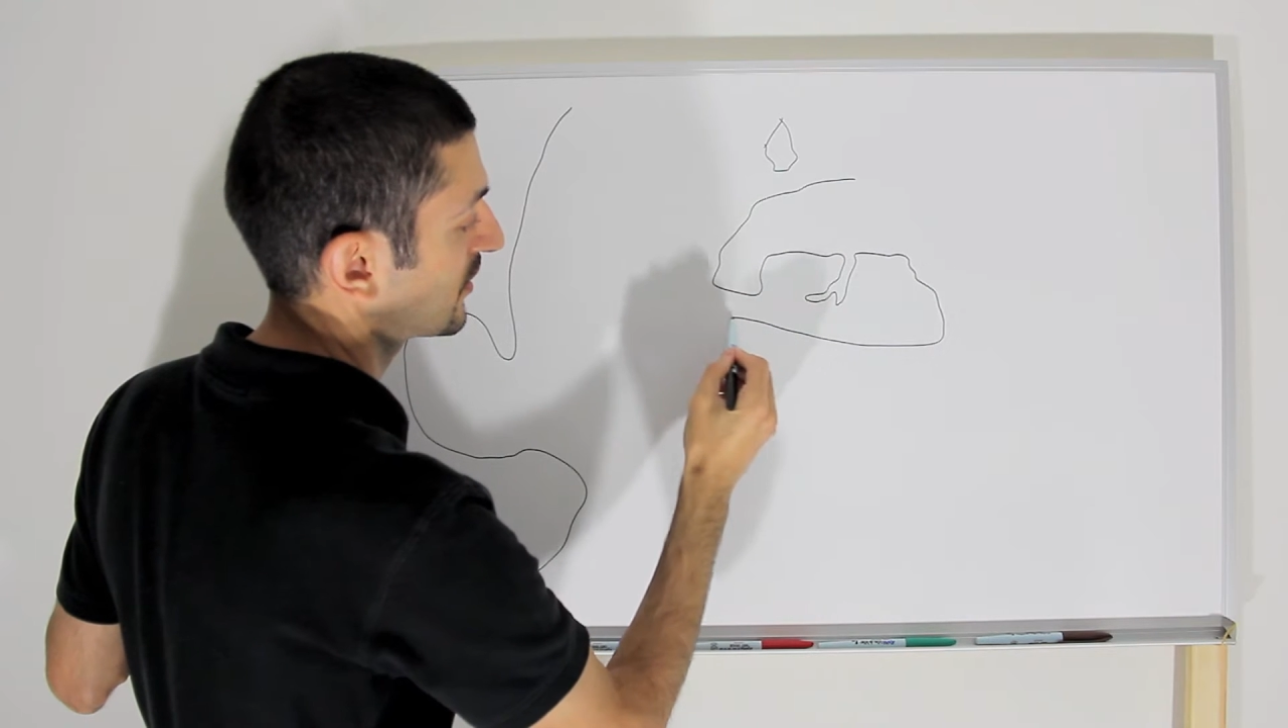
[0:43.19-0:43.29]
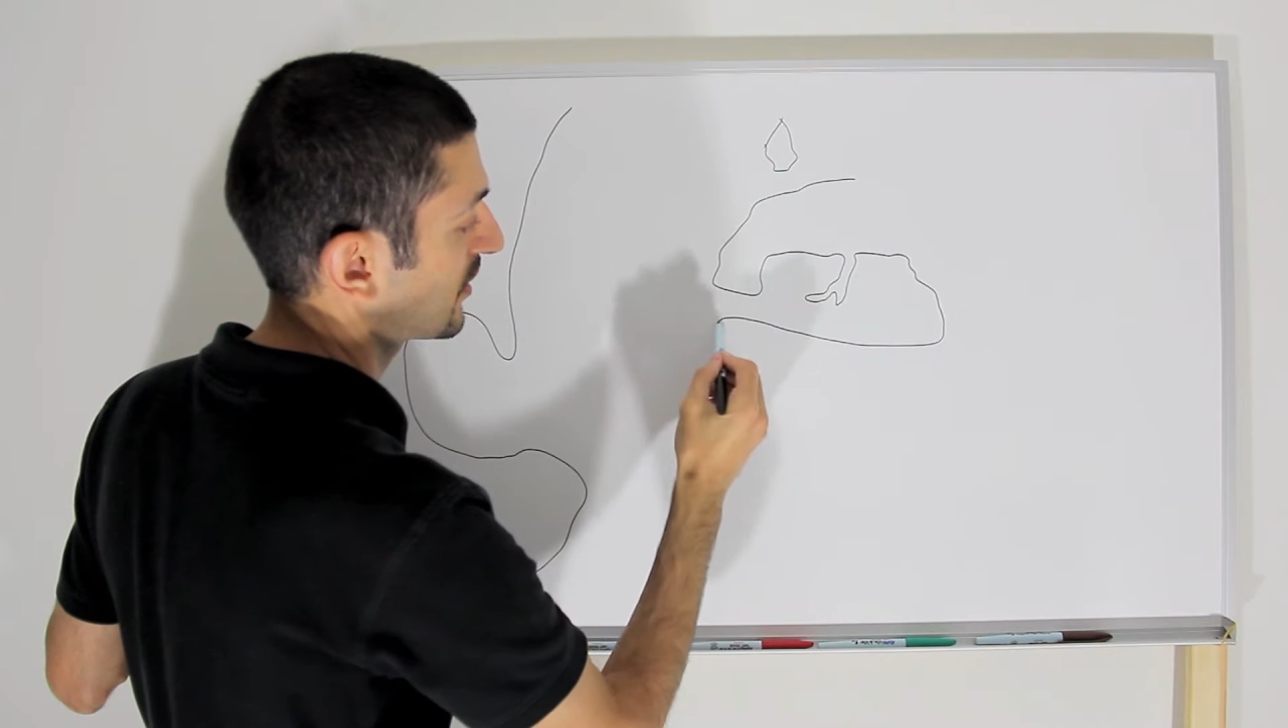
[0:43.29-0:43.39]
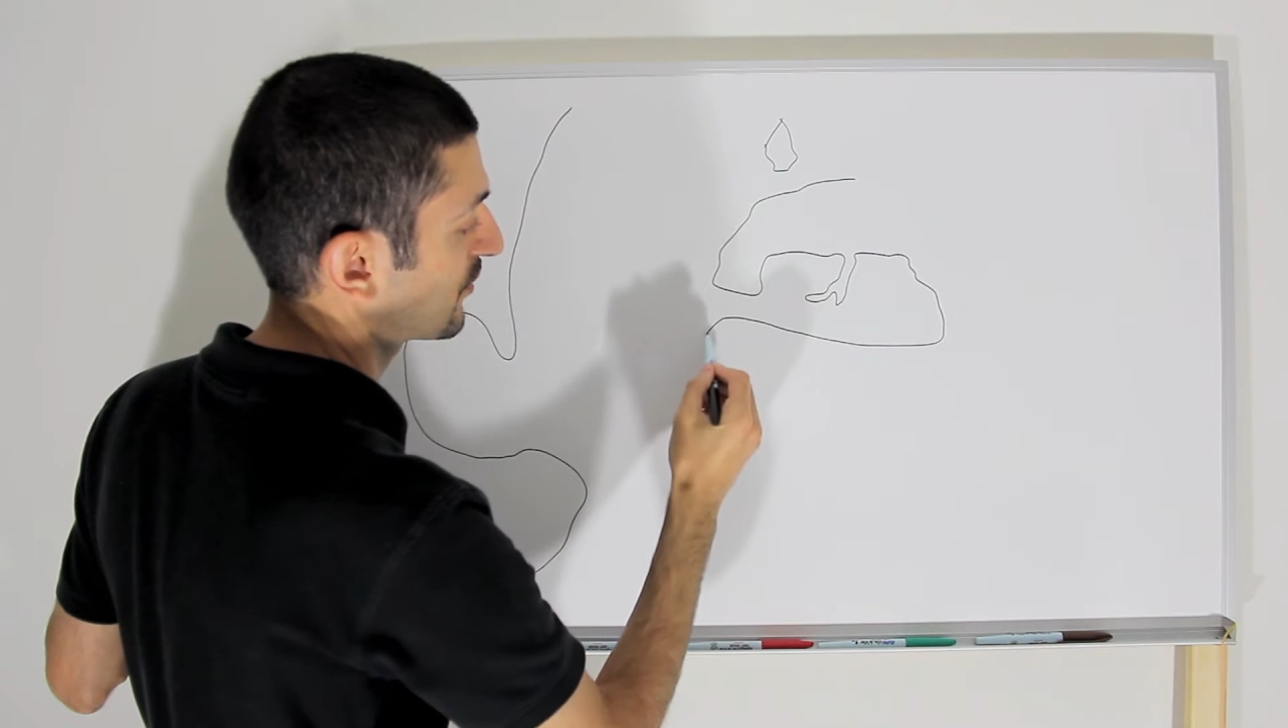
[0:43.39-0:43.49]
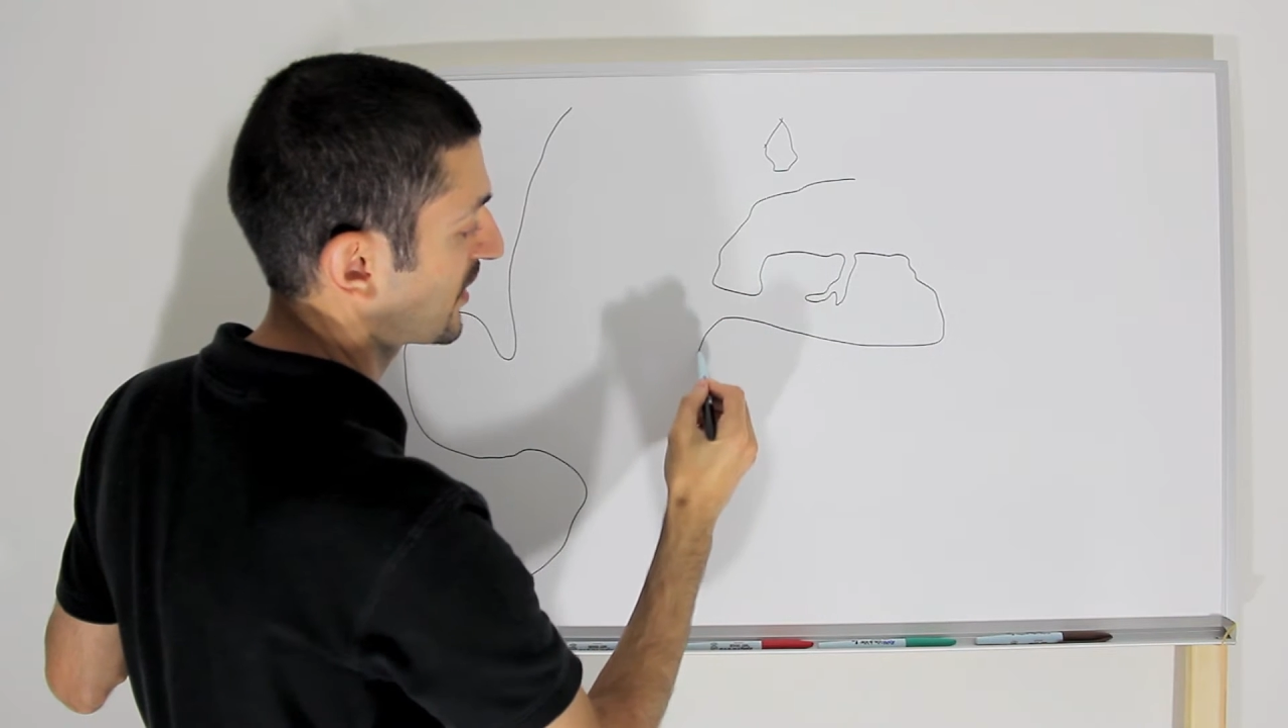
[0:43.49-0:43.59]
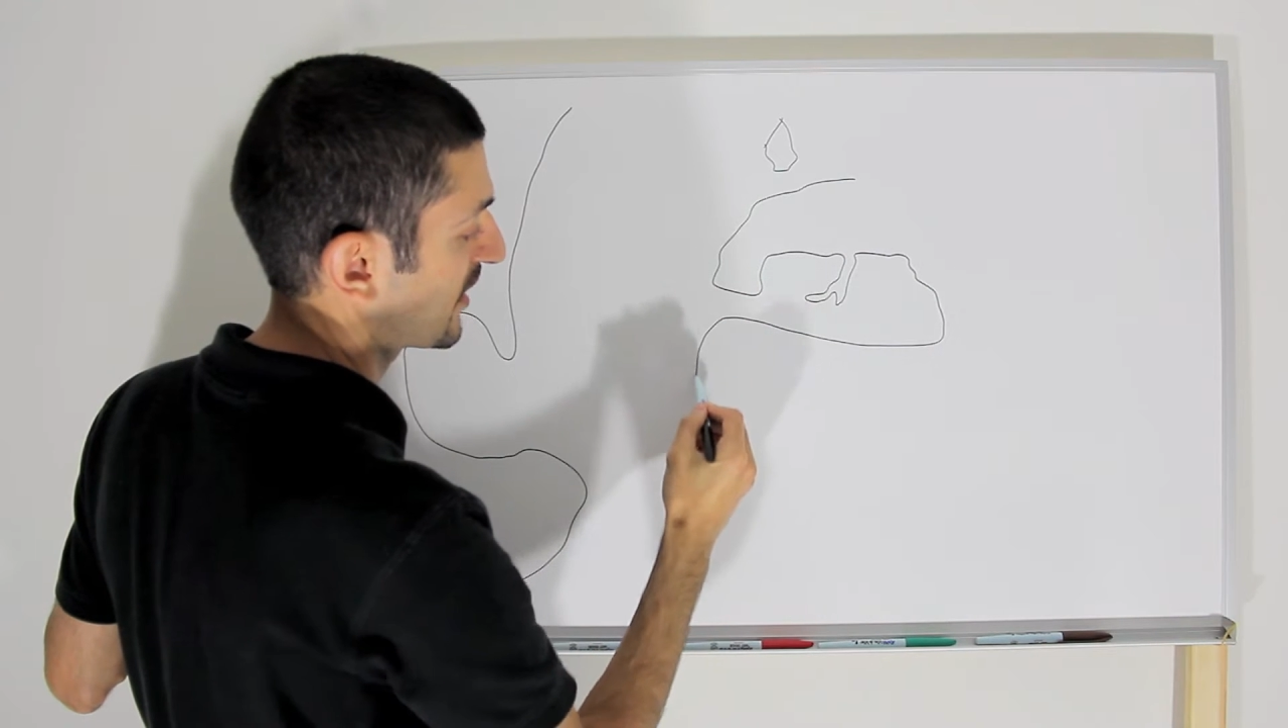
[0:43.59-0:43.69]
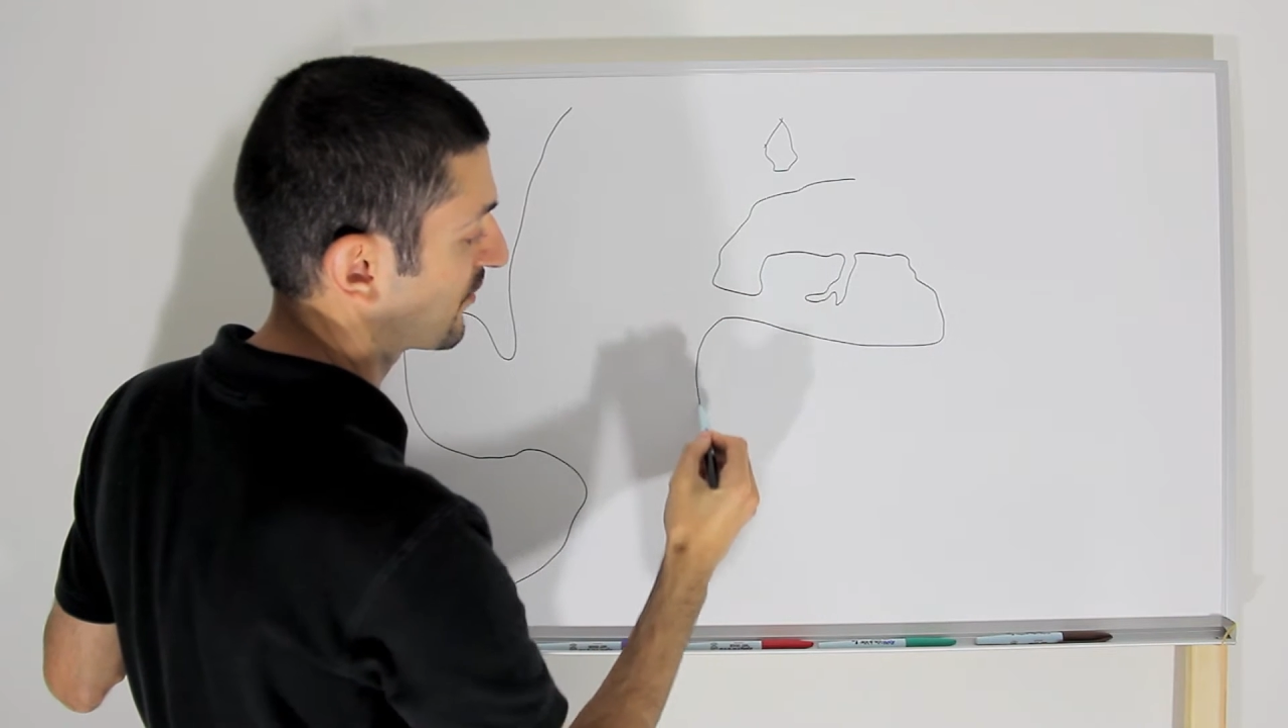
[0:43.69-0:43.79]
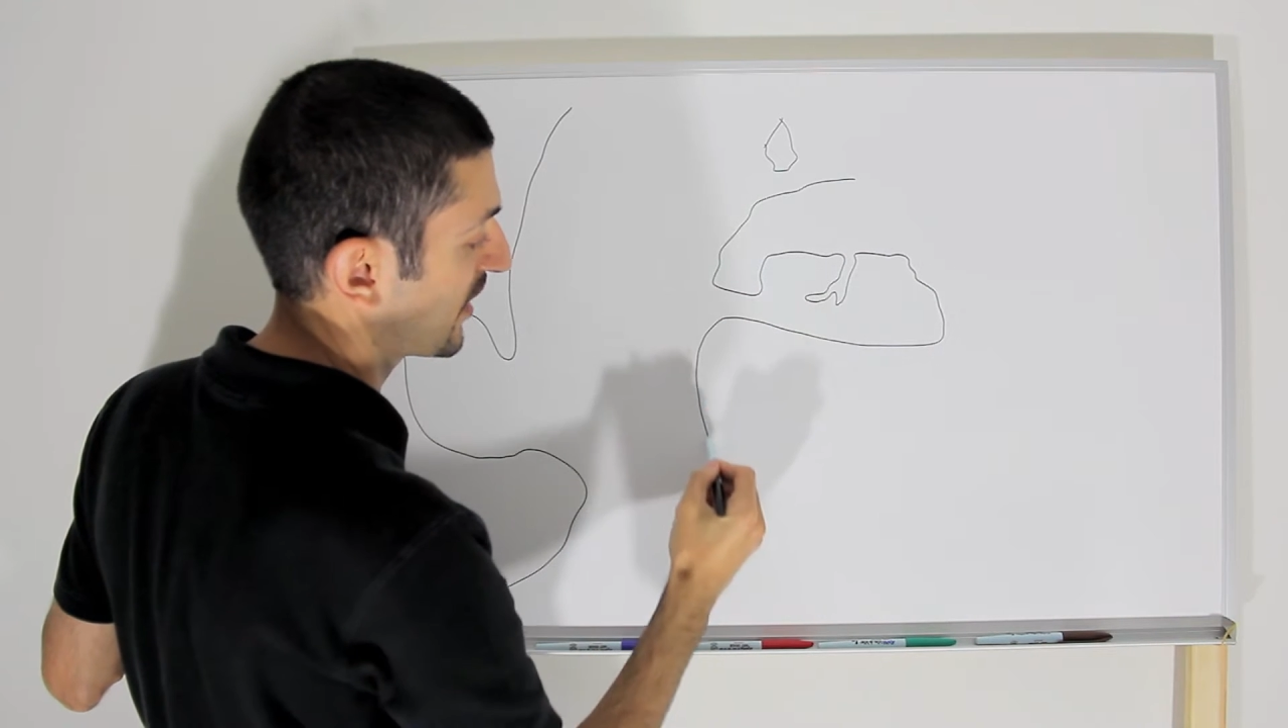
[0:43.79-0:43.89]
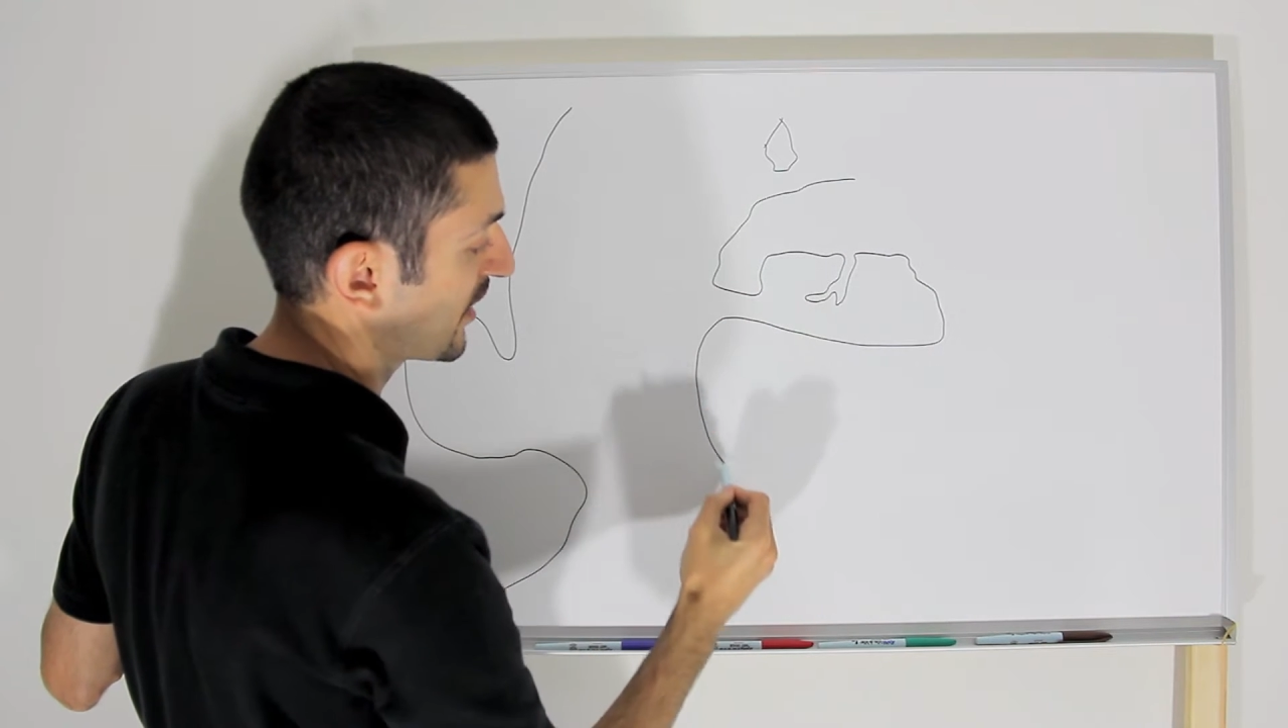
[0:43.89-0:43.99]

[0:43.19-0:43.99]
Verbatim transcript: And then we have